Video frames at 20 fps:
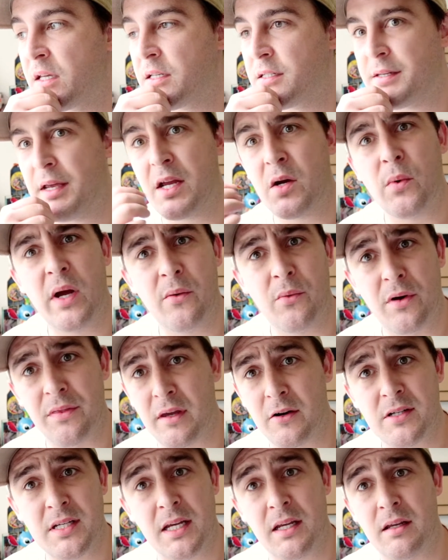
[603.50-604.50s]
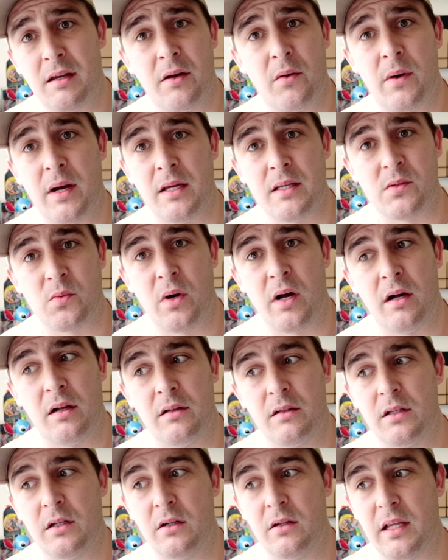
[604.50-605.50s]
take away what they're taking away as
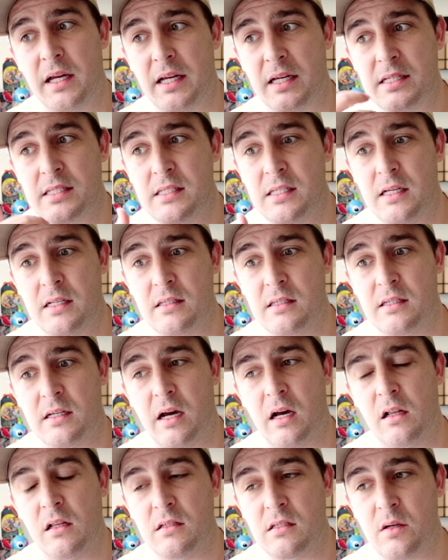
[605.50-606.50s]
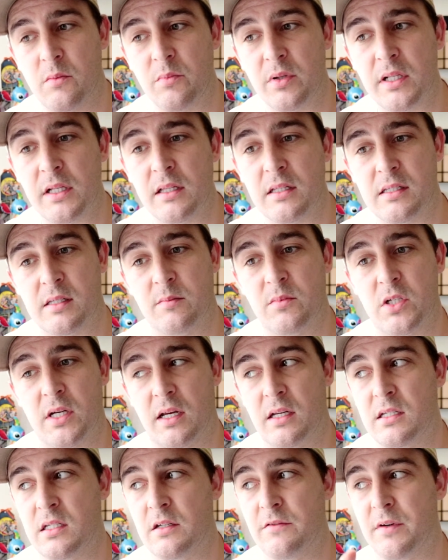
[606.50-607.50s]
well. You know, like I said, style is completely
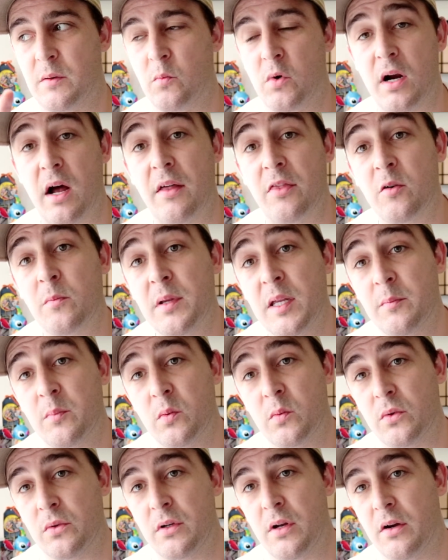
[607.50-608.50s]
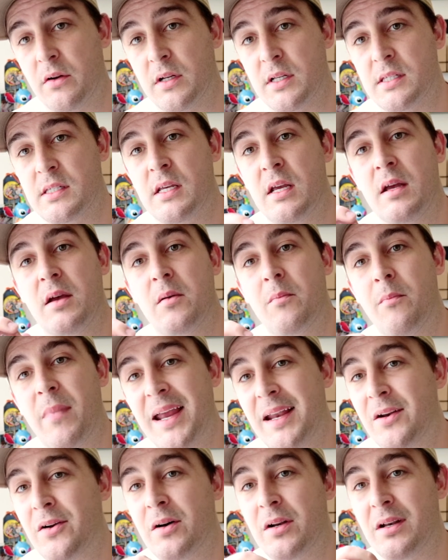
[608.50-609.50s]
subjective, and what other people will notice
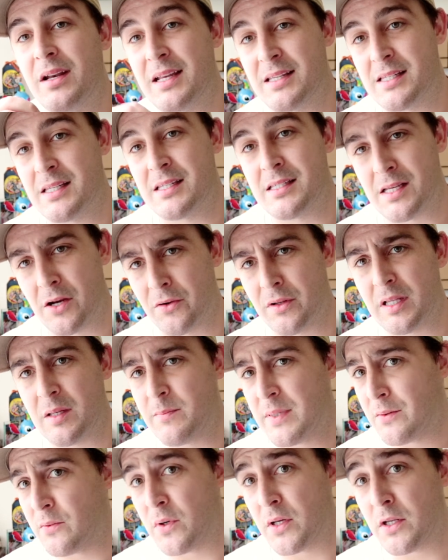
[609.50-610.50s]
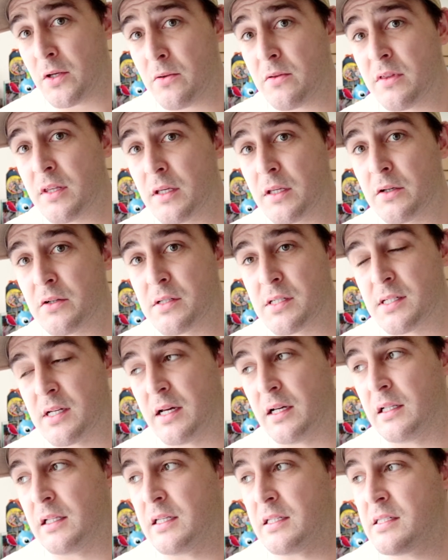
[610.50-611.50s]
may not necessarily be what you think your
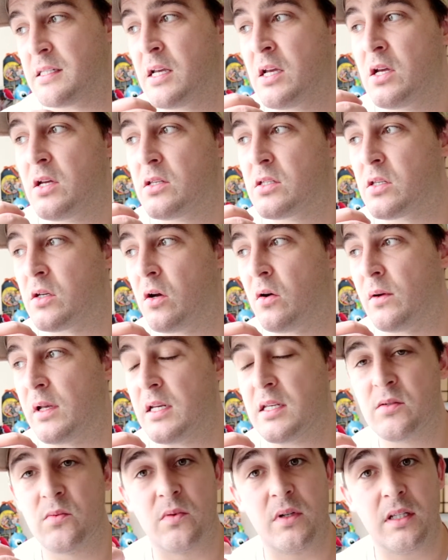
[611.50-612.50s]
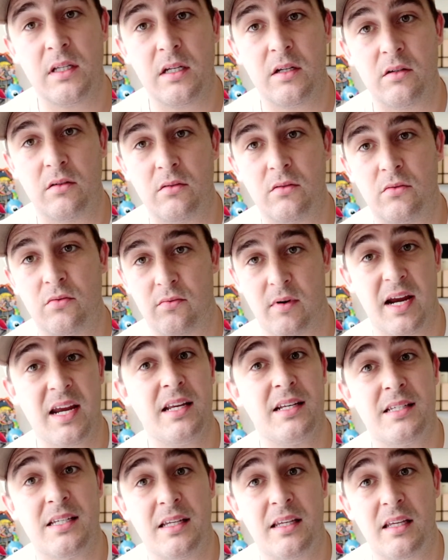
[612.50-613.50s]
style is. So it is really
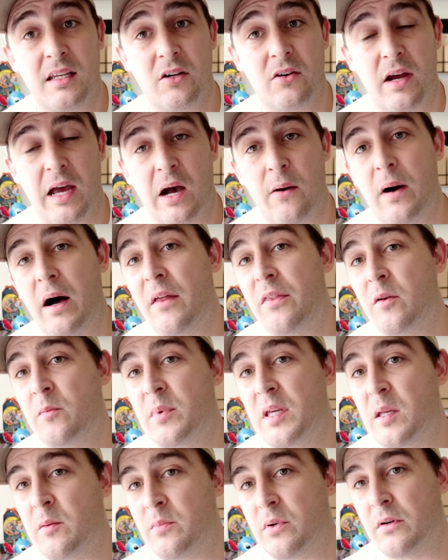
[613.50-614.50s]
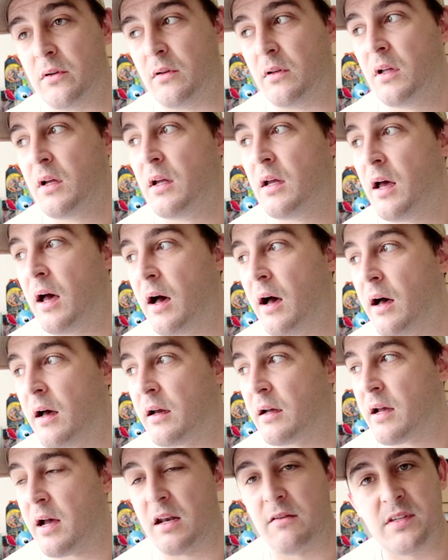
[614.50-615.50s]
great to hear how other people
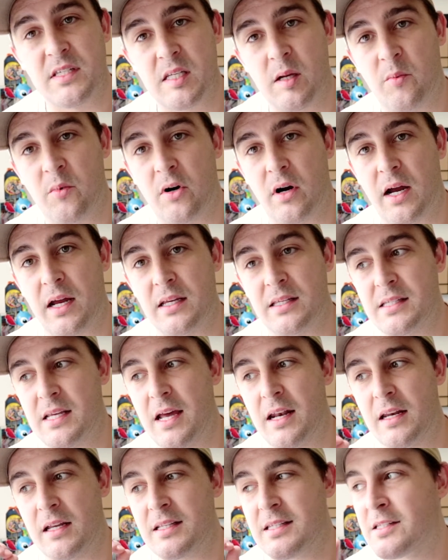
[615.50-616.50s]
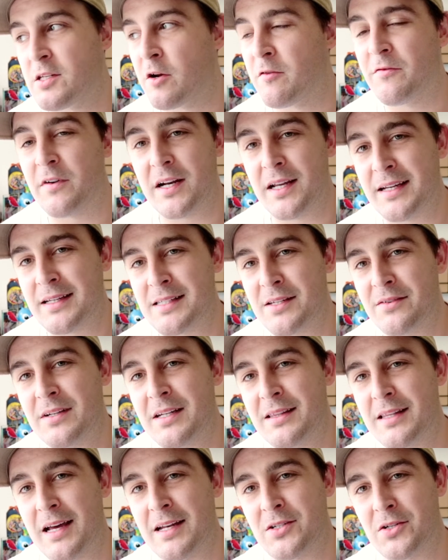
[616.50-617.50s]
kind of summarize. And it's so funny because even
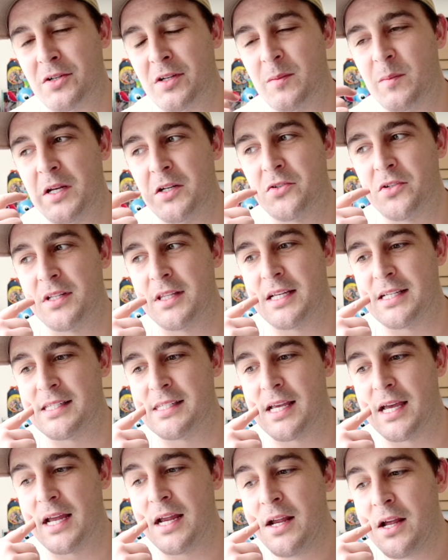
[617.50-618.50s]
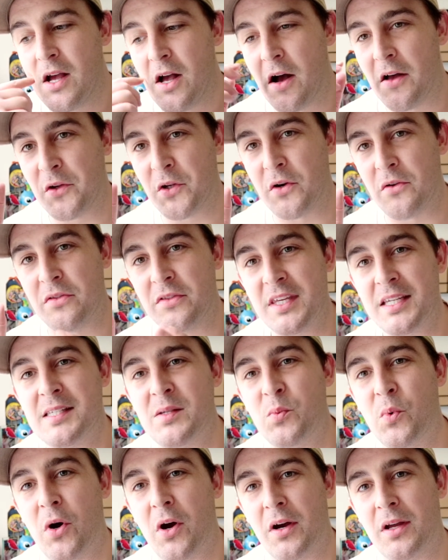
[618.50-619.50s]
in that documentary they say, you know,
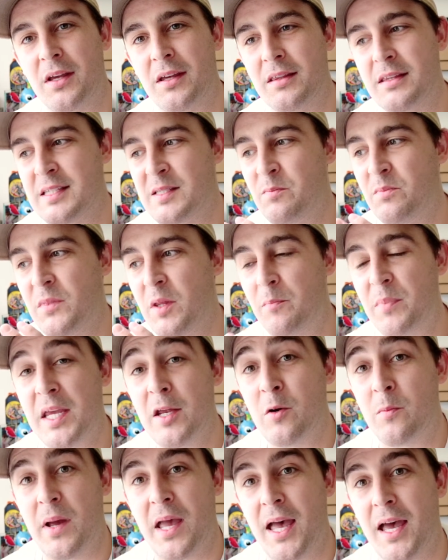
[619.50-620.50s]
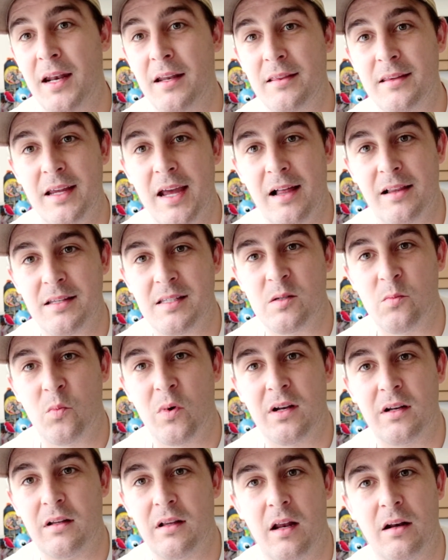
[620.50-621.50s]
this work, the Peter Pan and the Alice in
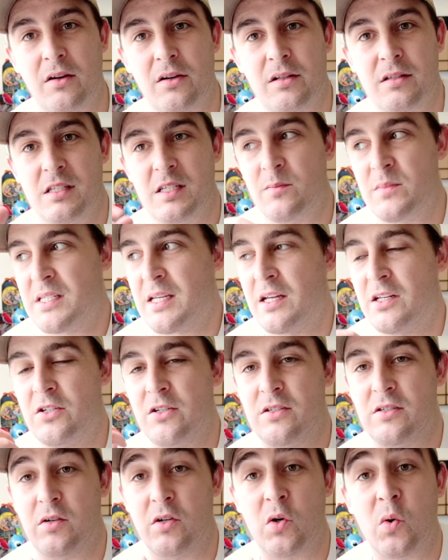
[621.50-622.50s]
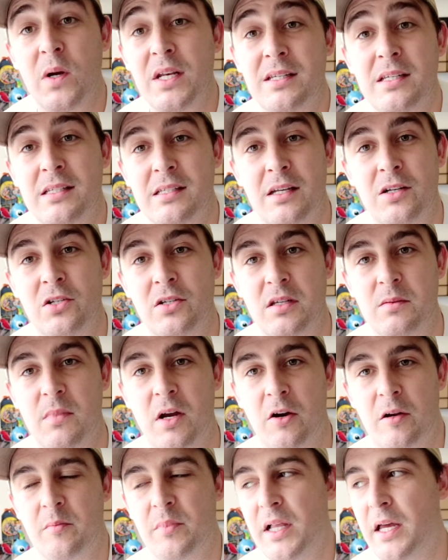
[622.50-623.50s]
Wonderland concept sketches are quintessentially
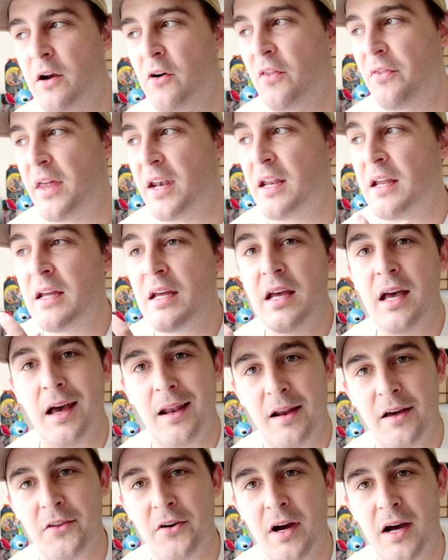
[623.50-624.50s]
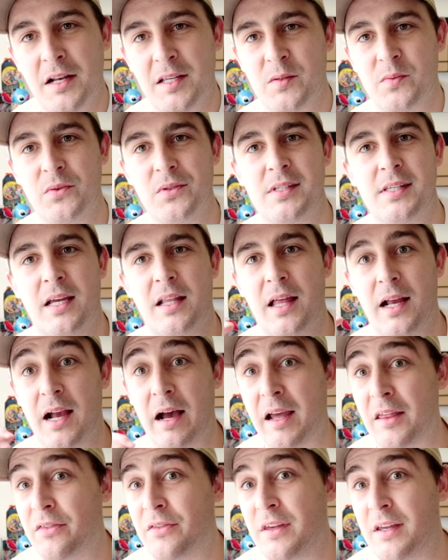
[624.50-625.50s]
Mary Blair, and then another artist will say, like,
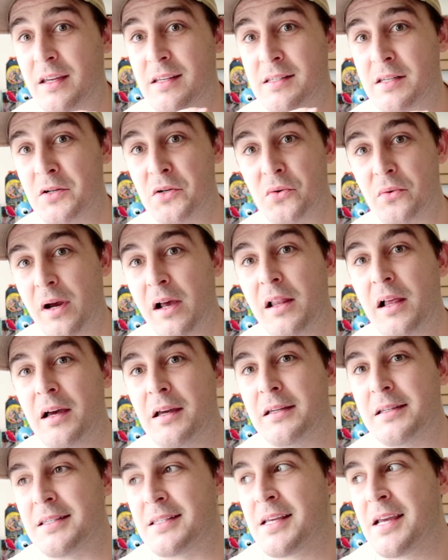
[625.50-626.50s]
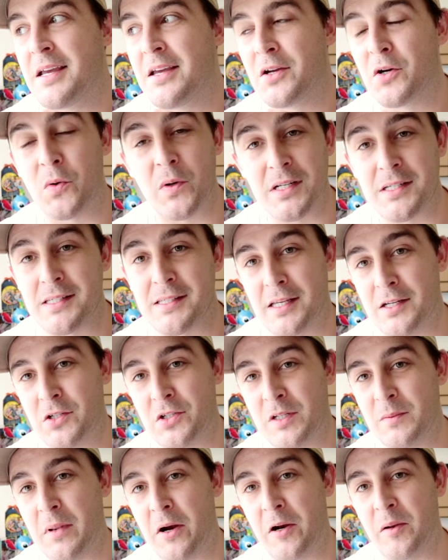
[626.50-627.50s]
I think Cinderella is
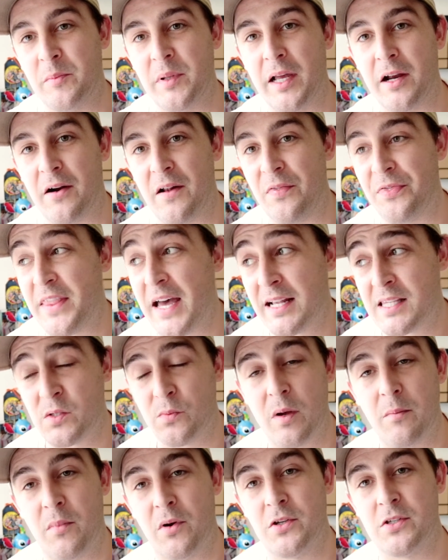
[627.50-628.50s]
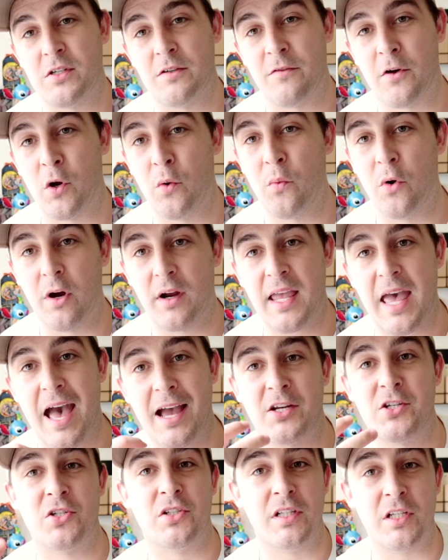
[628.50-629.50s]
quintessentially Mary Blair, and that's where most of her work
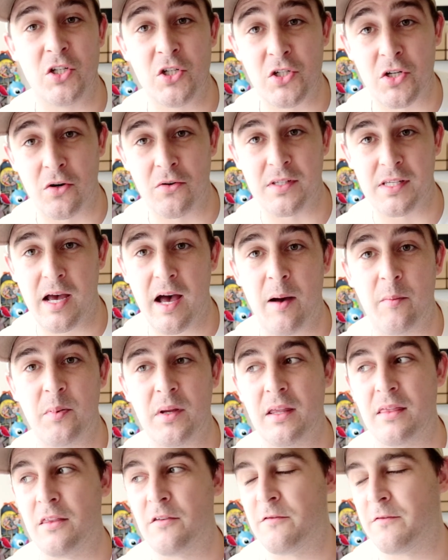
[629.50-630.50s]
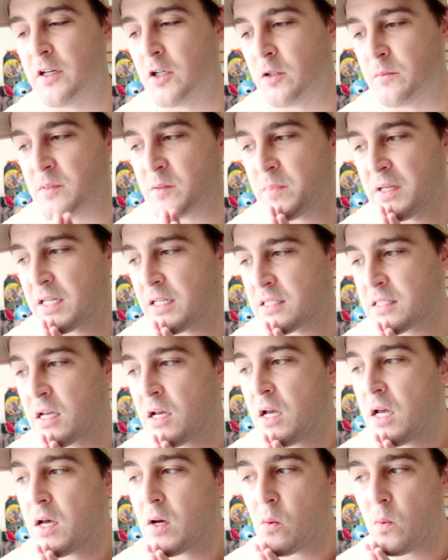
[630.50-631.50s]
actually shows up in the films. Because
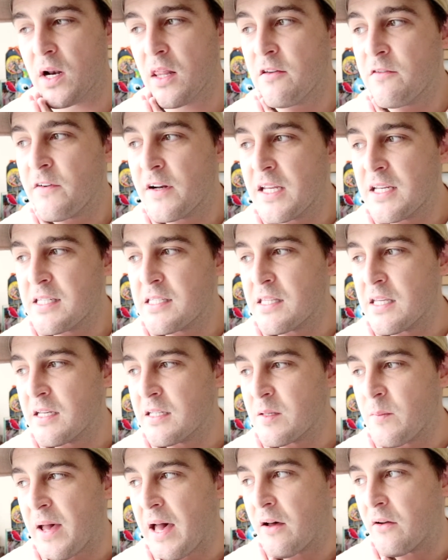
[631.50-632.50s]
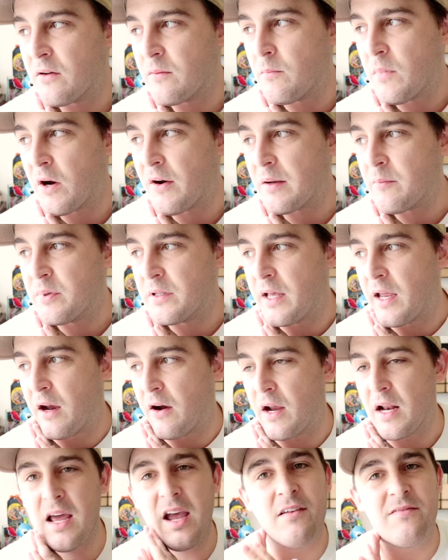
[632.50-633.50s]
one of the funniest things about Mary
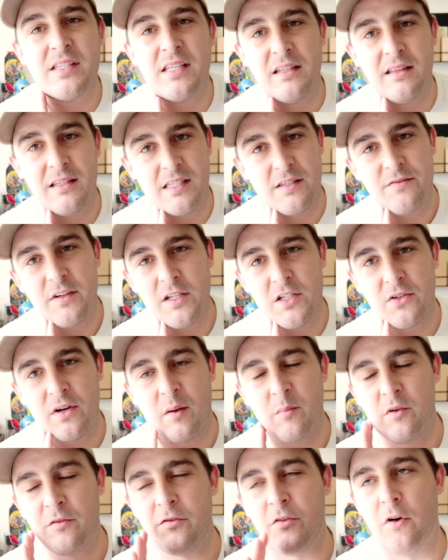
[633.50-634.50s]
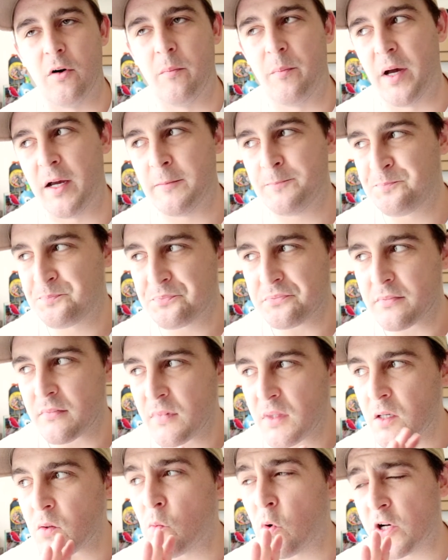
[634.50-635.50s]
Blair, and I have seen this featurette before, but
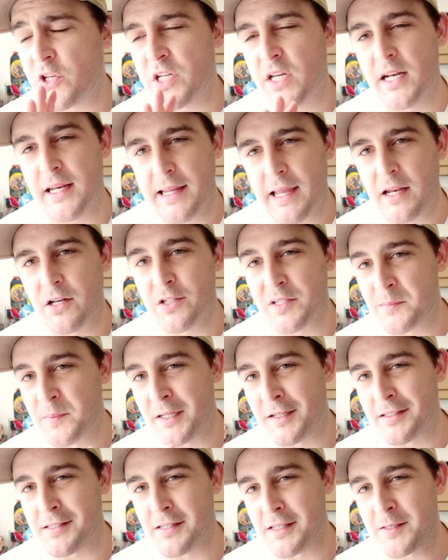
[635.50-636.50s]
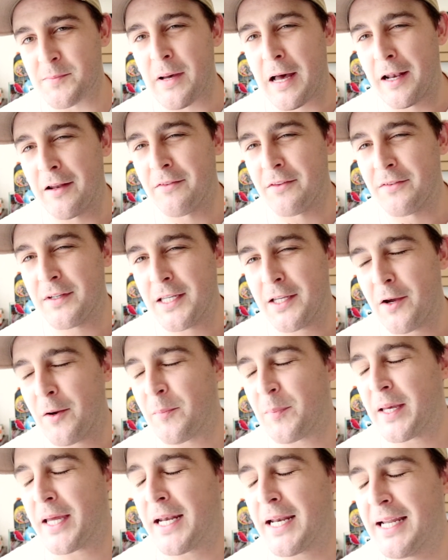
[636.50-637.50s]
watching it again just because it's part of the video,
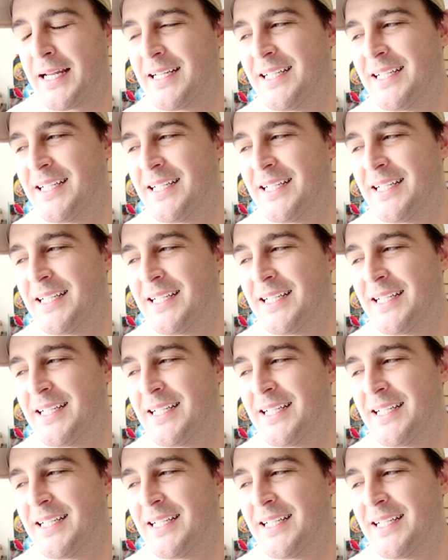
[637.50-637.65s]
but